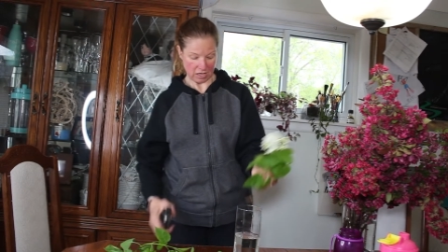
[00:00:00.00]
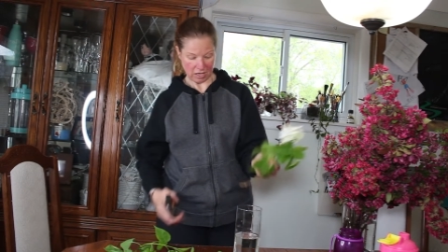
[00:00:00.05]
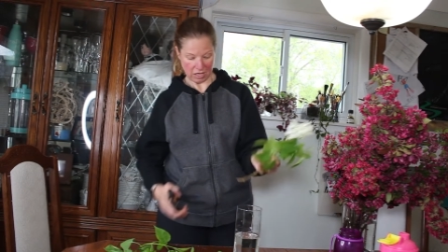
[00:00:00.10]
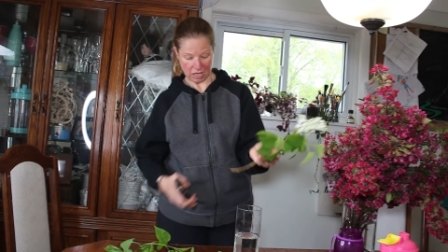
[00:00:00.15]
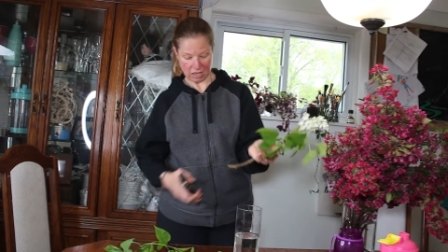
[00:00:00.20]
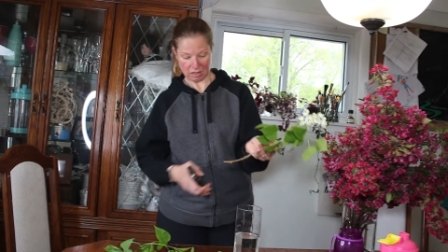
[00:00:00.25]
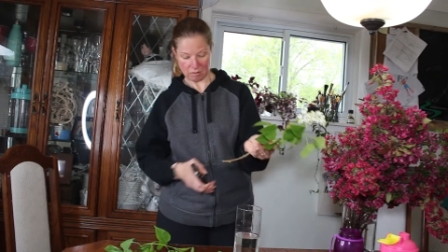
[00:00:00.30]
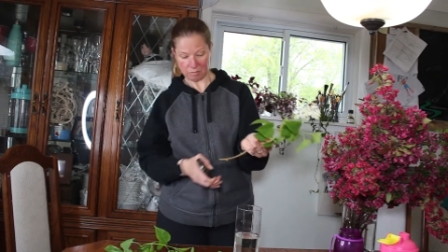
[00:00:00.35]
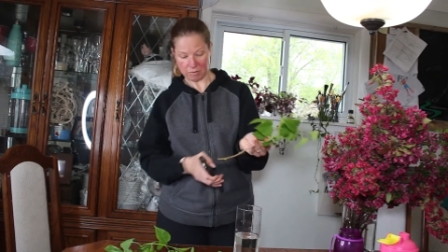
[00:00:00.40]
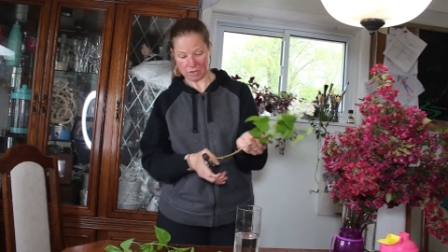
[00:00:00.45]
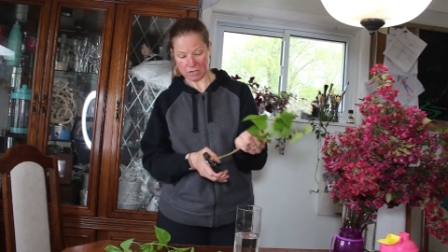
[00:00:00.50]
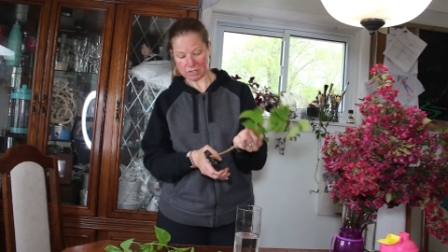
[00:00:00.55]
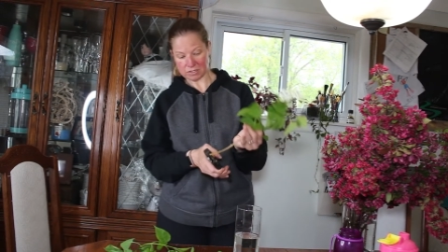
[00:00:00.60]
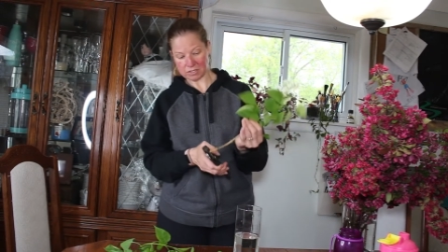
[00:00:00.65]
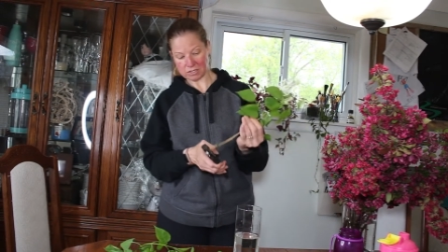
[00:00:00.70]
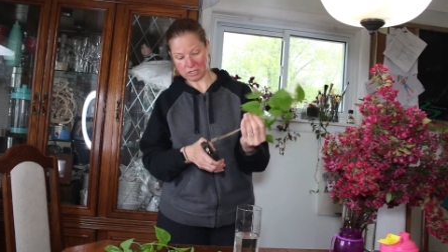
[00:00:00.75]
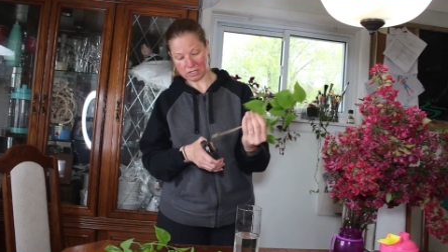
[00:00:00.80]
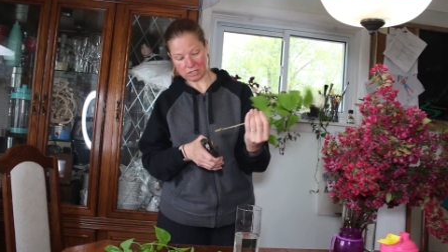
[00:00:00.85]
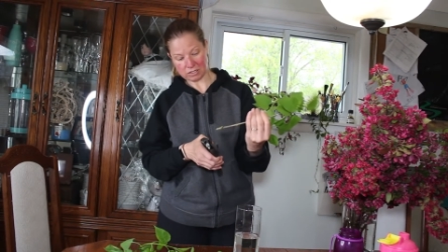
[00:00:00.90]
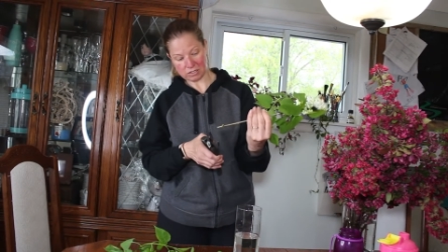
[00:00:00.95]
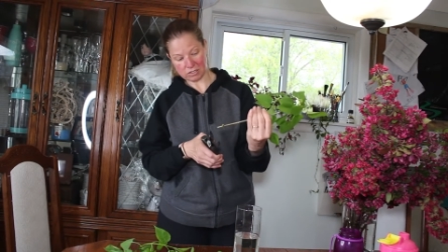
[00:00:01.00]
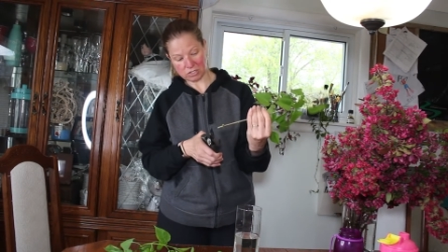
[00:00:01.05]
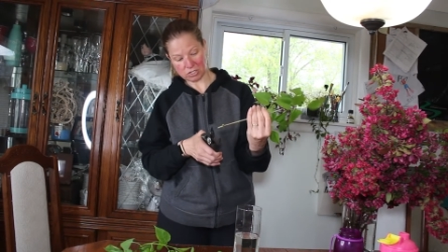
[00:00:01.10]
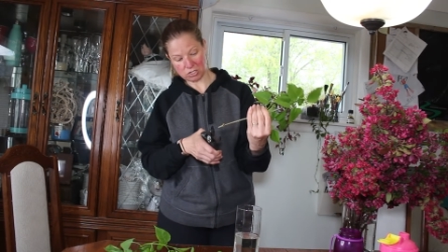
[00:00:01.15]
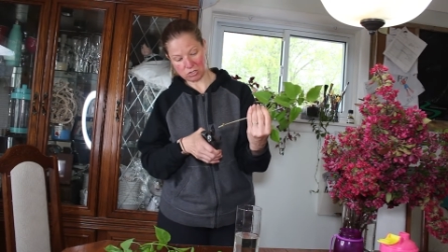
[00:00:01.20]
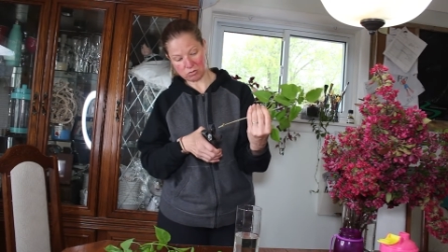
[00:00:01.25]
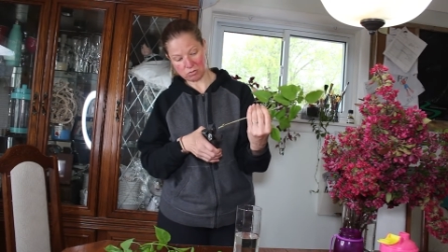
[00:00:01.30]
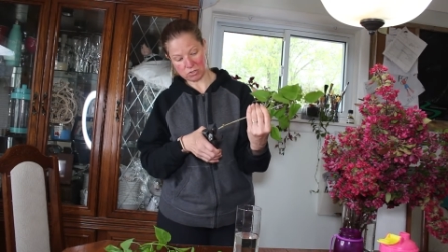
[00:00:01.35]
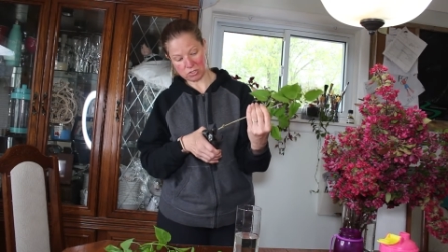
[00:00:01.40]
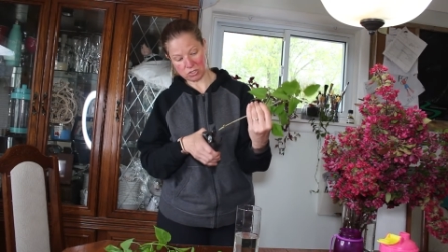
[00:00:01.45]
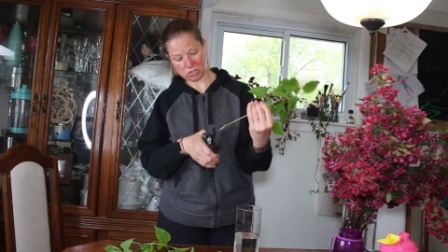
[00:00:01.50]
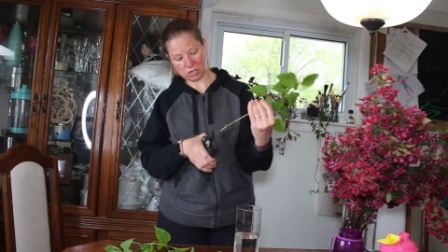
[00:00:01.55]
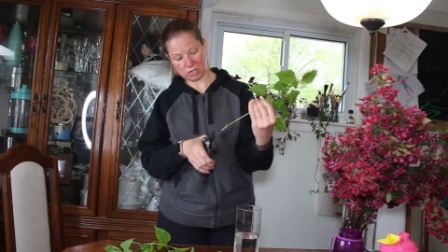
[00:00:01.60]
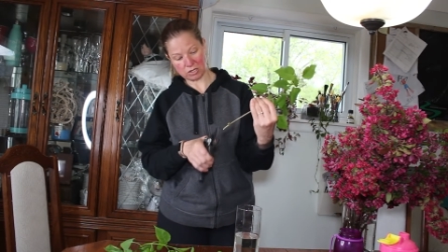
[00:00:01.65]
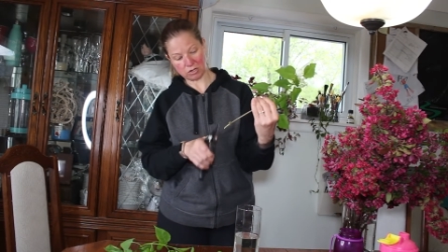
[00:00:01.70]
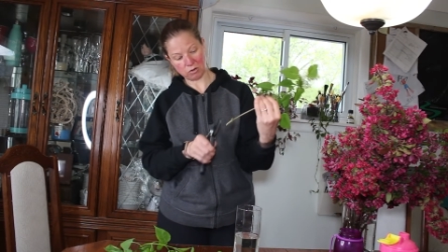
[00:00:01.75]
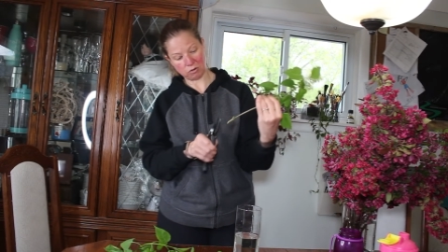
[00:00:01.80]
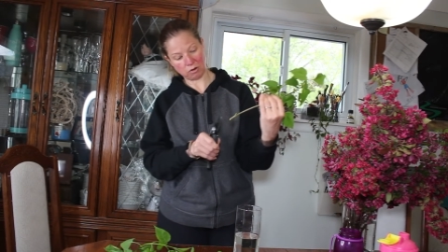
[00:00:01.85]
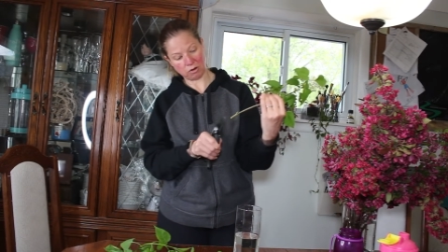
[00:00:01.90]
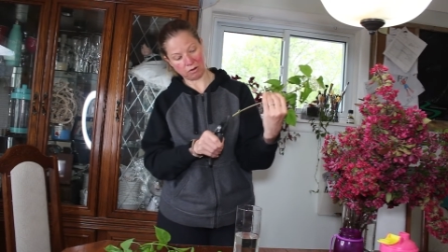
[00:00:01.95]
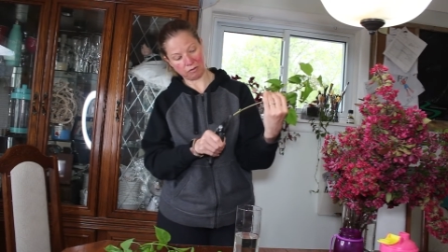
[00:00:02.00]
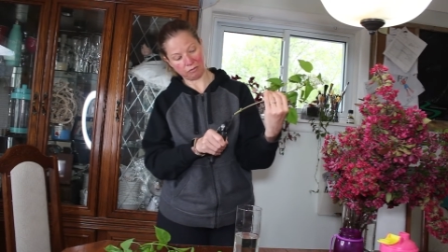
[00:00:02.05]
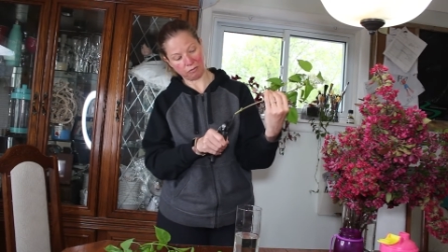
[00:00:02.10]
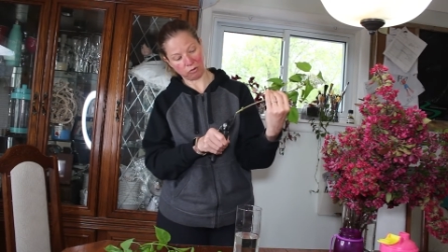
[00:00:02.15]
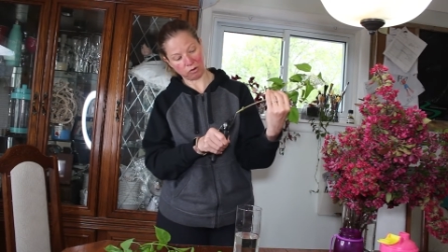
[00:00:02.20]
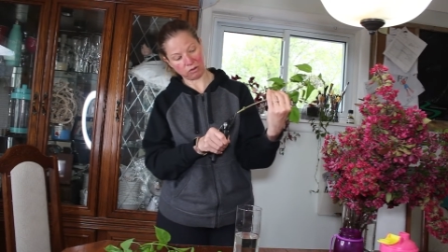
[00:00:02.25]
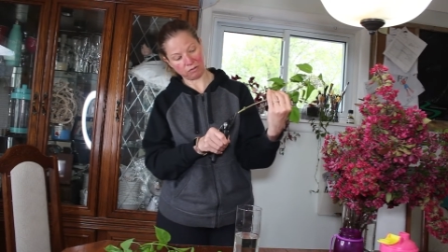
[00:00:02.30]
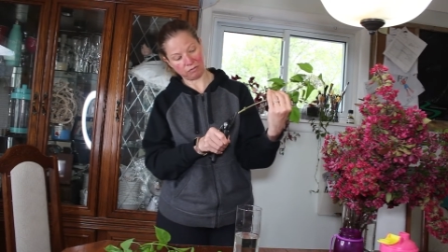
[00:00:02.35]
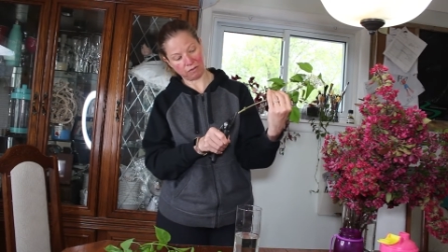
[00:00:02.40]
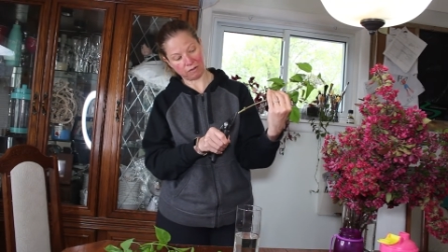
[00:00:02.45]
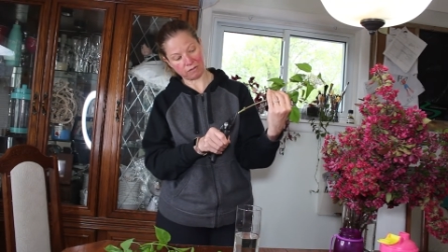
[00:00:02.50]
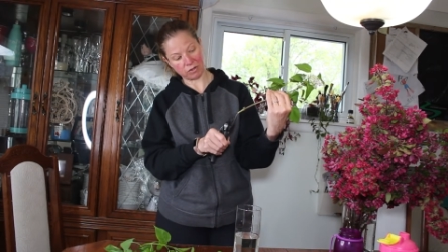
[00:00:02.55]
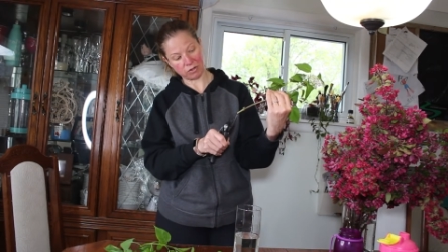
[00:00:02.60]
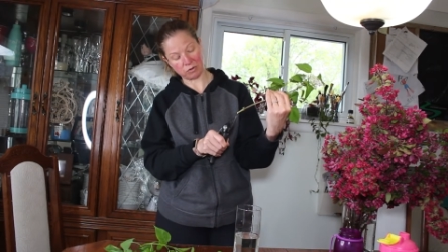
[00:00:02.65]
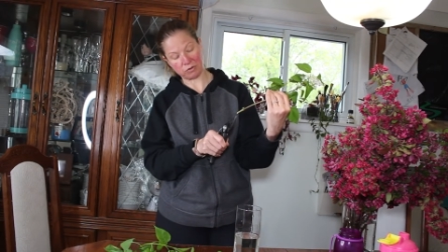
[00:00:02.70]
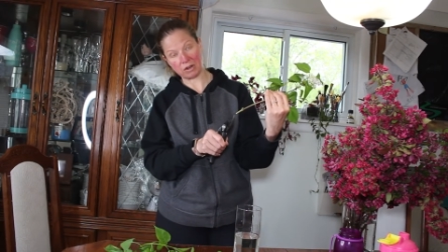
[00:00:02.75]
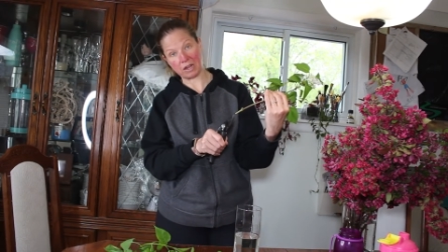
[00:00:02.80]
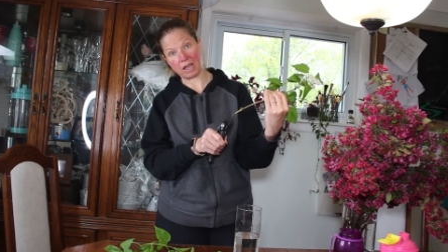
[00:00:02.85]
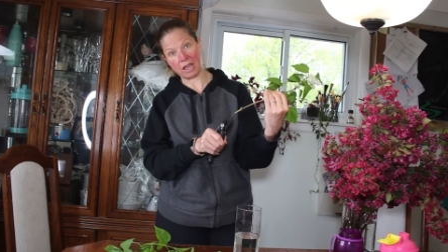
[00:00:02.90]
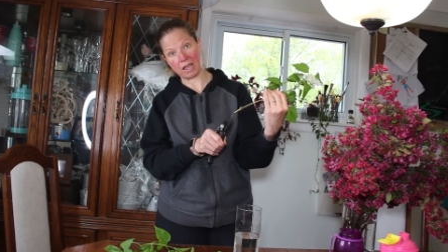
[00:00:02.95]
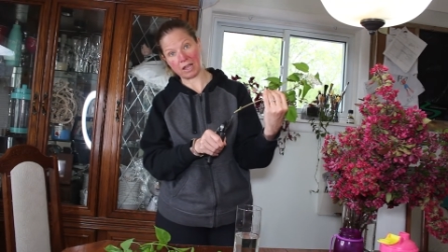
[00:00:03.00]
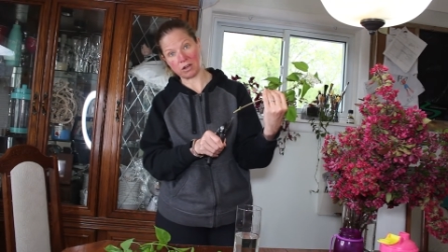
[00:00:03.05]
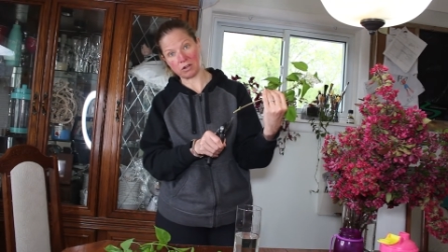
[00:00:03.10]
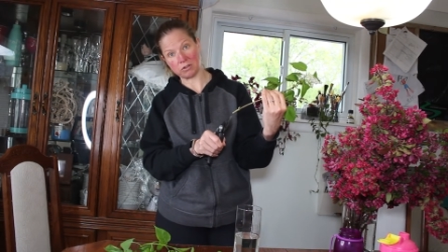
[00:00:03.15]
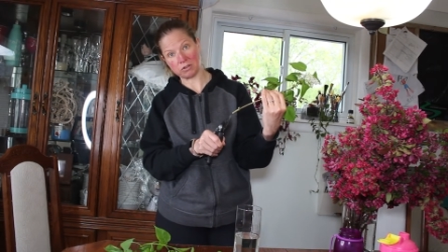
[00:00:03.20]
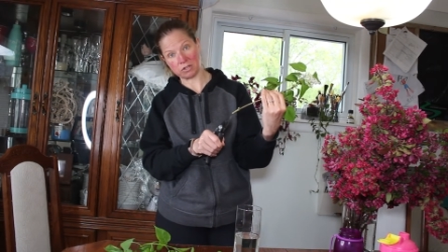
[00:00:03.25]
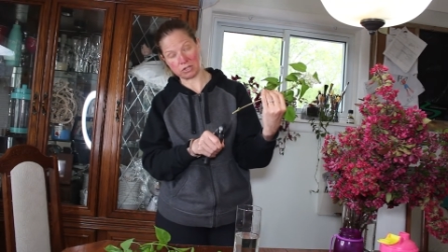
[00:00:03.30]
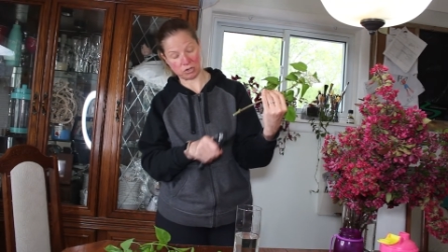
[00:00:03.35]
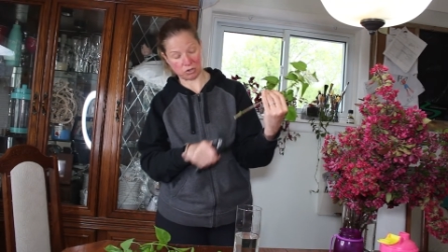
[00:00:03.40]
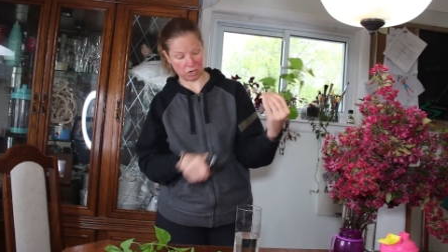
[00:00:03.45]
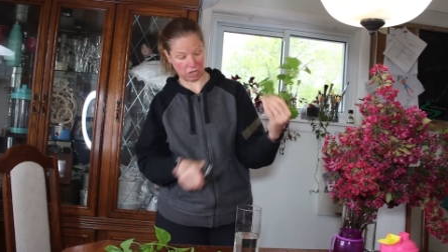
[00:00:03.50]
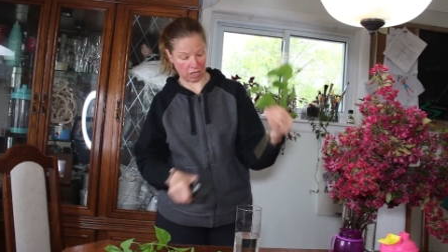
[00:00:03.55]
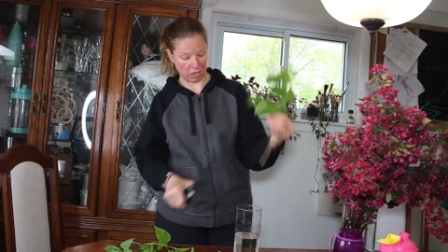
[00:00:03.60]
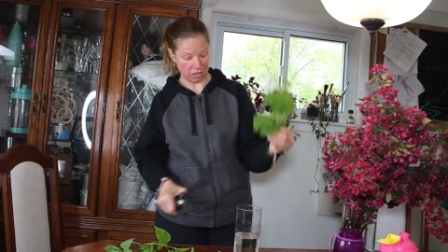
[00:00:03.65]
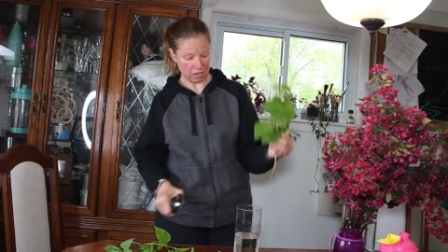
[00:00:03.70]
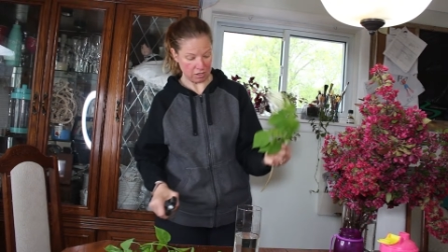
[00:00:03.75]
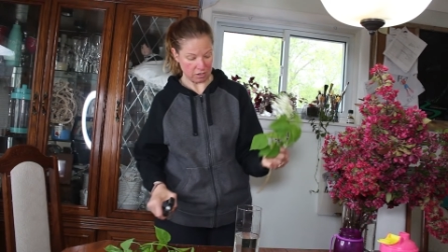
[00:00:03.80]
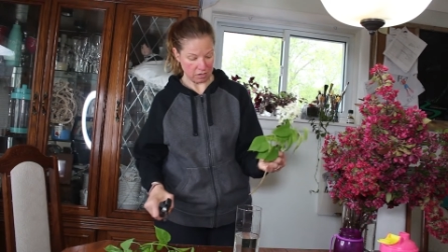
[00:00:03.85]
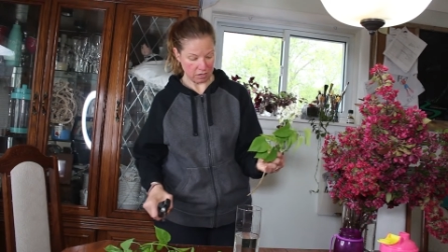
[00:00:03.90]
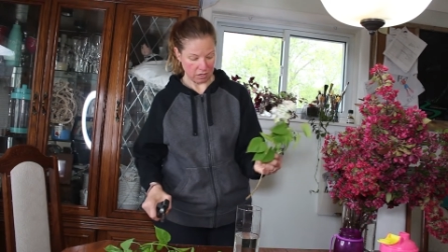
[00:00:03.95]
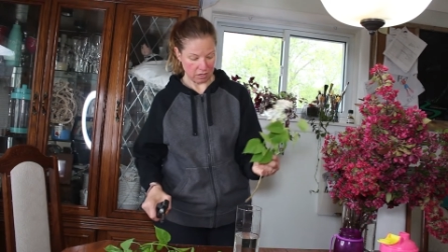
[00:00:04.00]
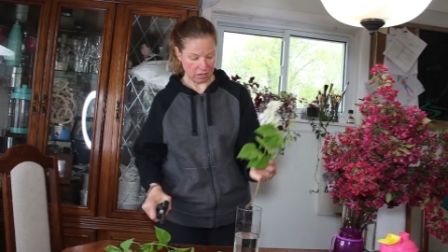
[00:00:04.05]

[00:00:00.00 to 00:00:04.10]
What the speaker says: And the biggest thing is you need to go on a 45-degree angle in your cut